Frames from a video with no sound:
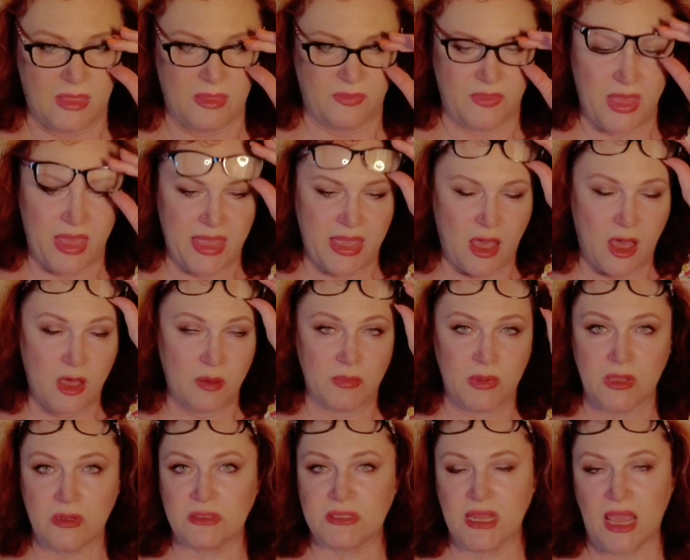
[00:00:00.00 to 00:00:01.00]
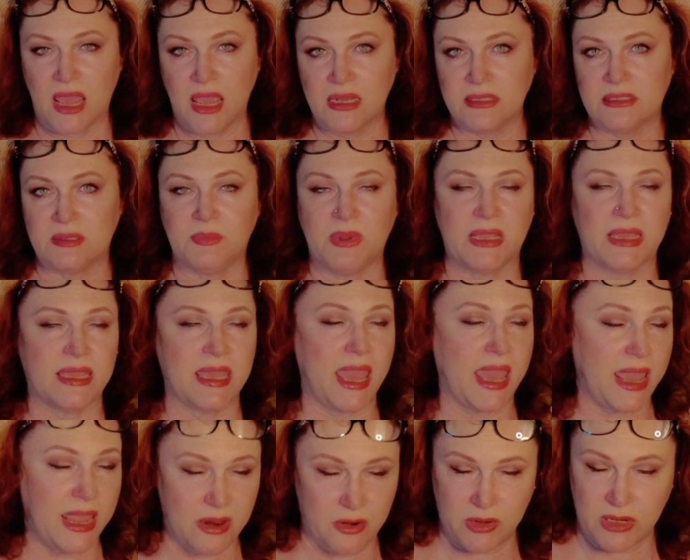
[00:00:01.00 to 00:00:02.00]
They almost had to be
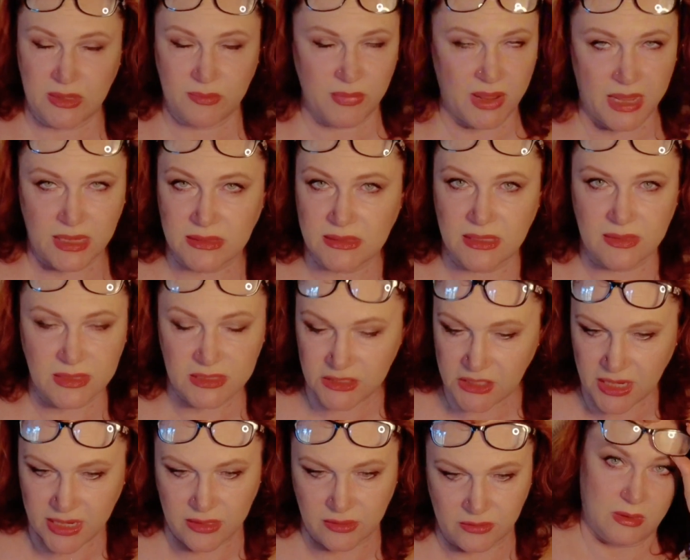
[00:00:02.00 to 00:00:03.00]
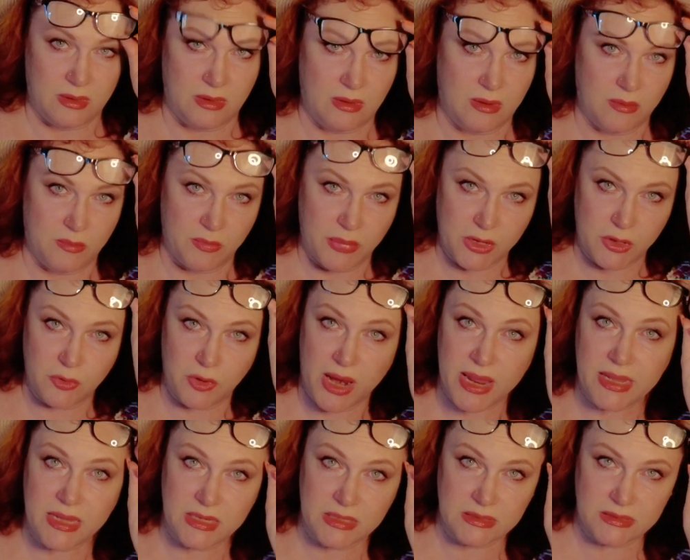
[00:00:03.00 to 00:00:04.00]
carried back to the jail. But
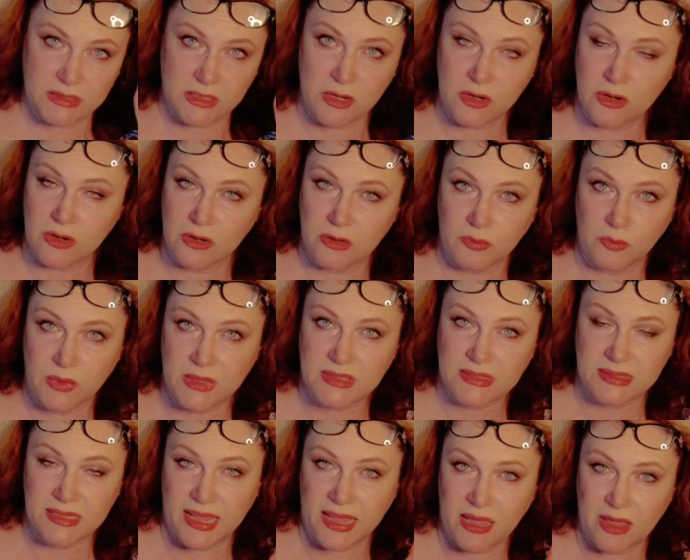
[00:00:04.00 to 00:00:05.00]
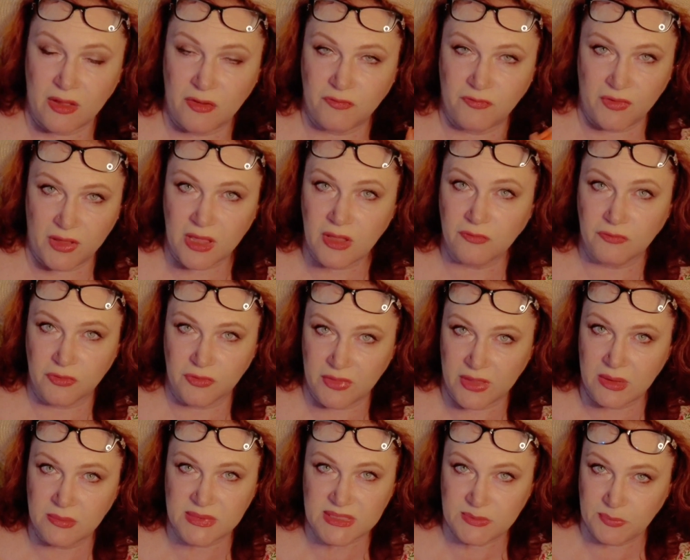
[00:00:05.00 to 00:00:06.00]
great concern was now felt for
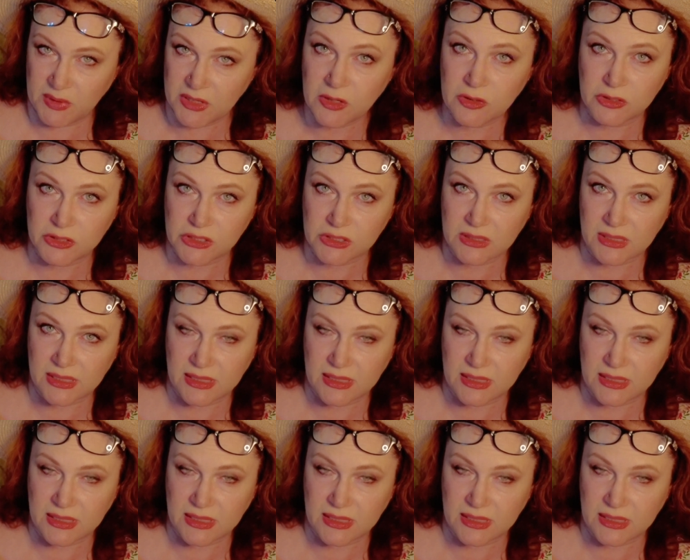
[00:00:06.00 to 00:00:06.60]
them spiritually.